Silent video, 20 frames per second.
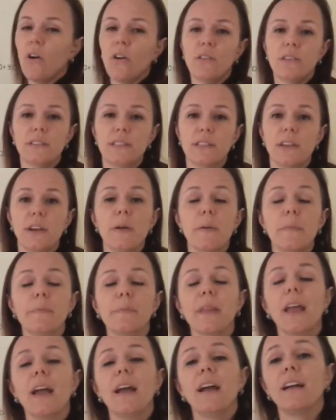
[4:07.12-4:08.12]
answer.
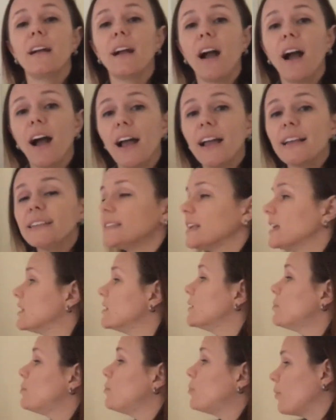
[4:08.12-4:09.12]
Guys,
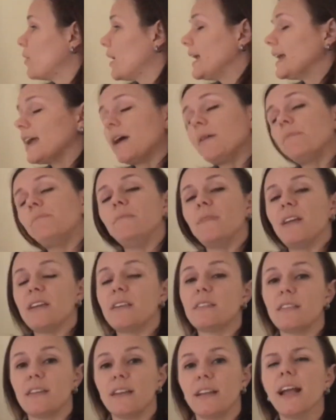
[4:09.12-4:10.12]
the breakup
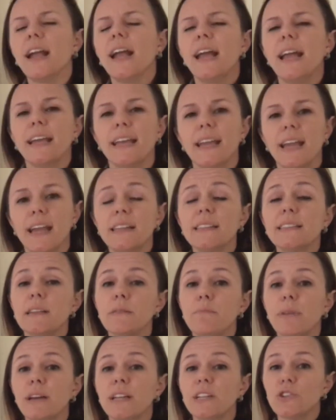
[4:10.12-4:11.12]
method gets a
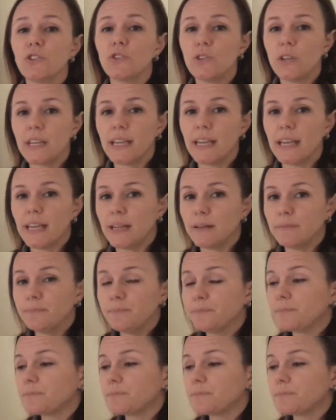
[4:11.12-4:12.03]
bit tricky